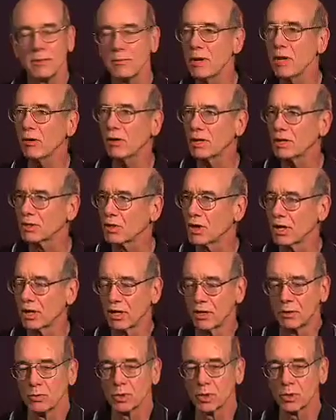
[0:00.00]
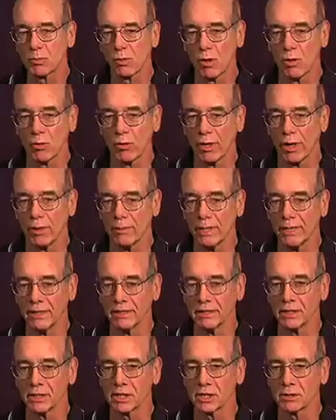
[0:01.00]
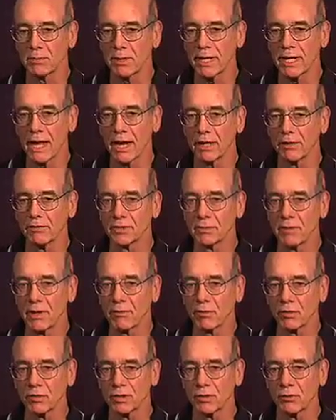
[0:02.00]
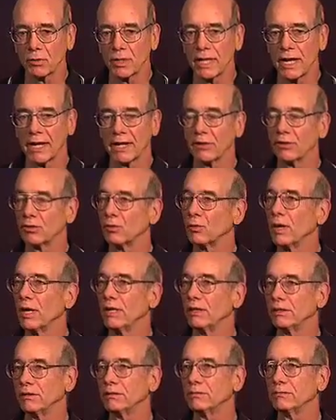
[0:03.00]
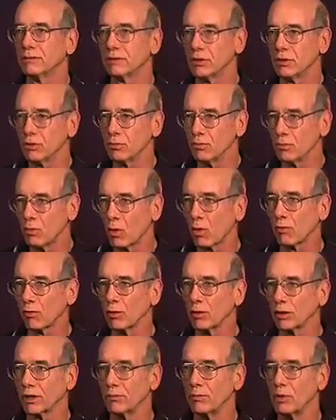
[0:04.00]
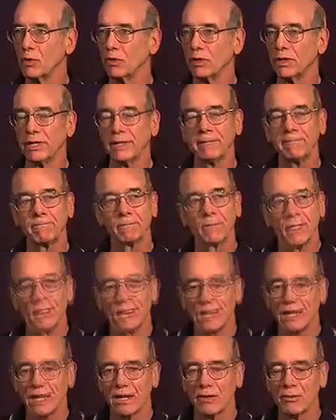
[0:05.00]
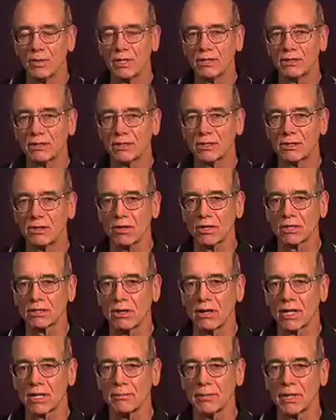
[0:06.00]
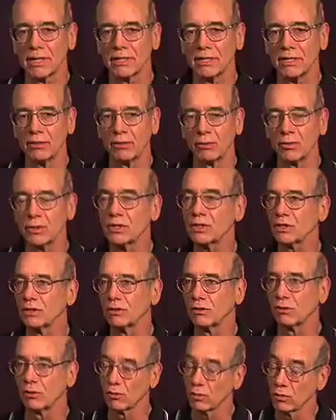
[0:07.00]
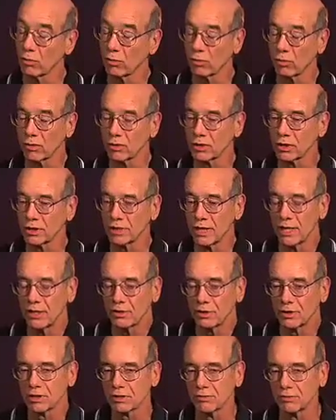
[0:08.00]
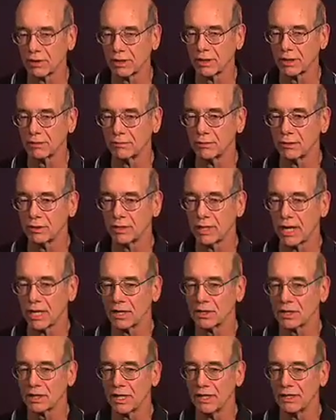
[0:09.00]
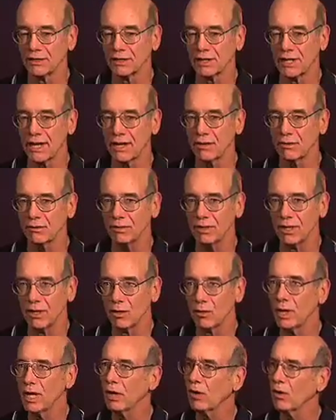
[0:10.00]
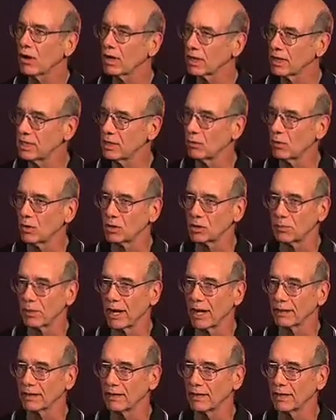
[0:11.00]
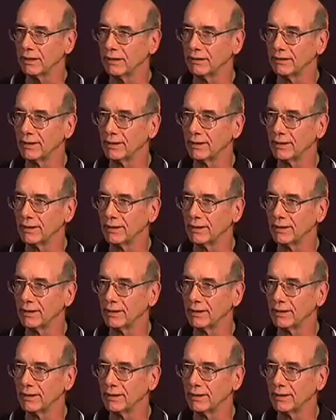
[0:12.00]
America's Got Heroes program spun out of some efforts that we had underway to do more for the community. And we started to talk about the originations of the United States and how we had a lot of heroes back then.